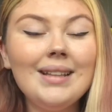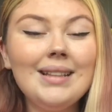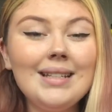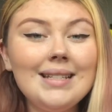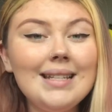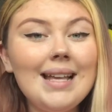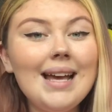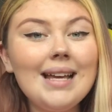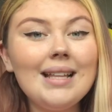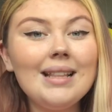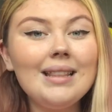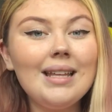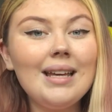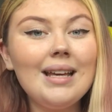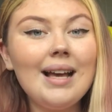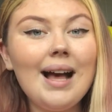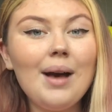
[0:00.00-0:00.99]
The second
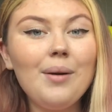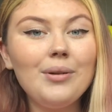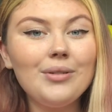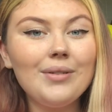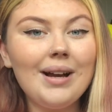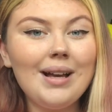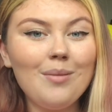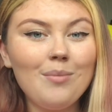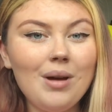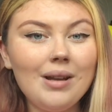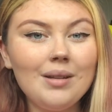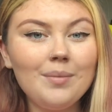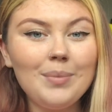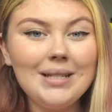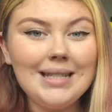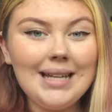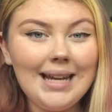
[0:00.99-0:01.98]
thing I would
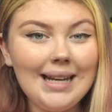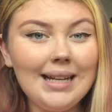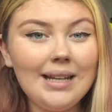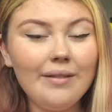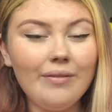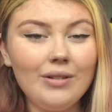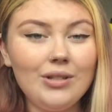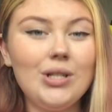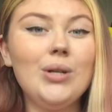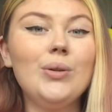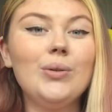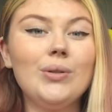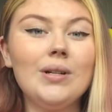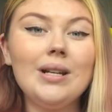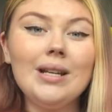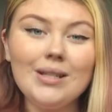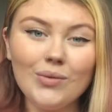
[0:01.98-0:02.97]
recommend, particularly for
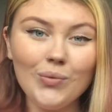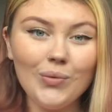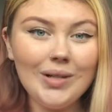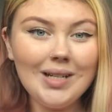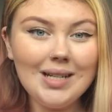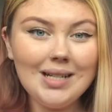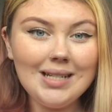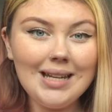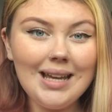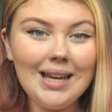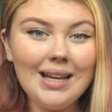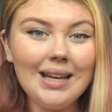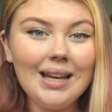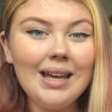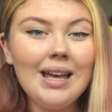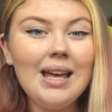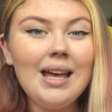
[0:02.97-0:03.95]
children, is reading.